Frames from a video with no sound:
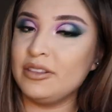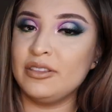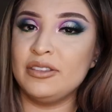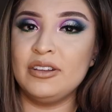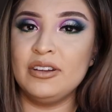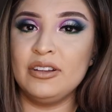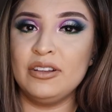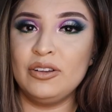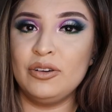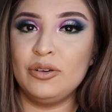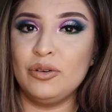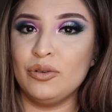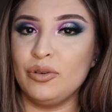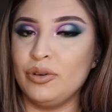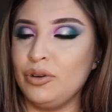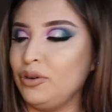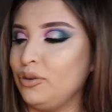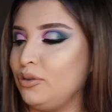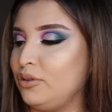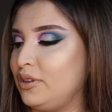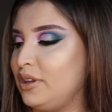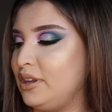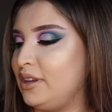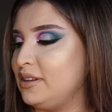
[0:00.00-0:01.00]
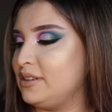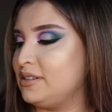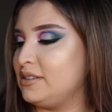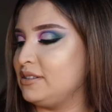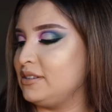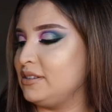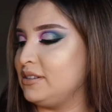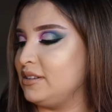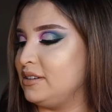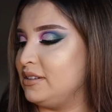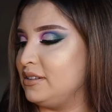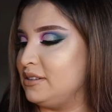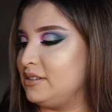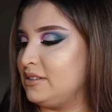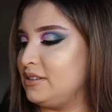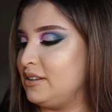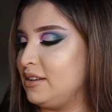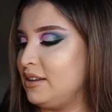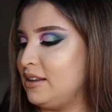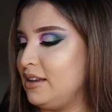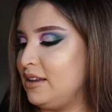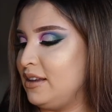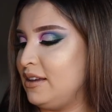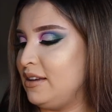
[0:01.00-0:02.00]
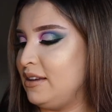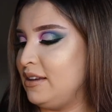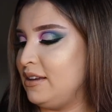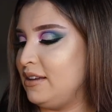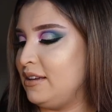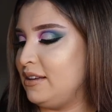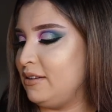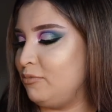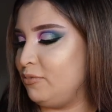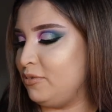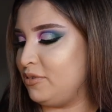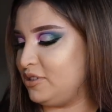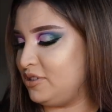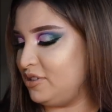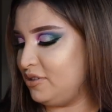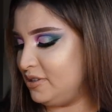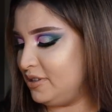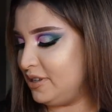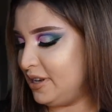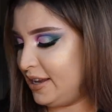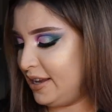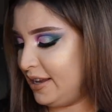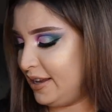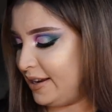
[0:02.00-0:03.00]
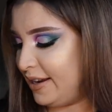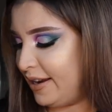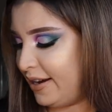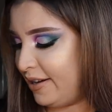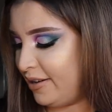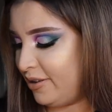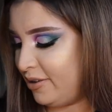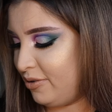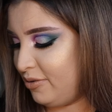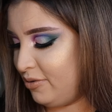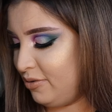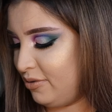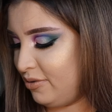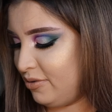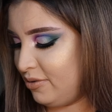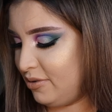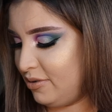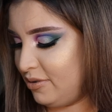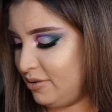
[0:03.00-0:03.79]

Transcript: they're little oil things because once you take it out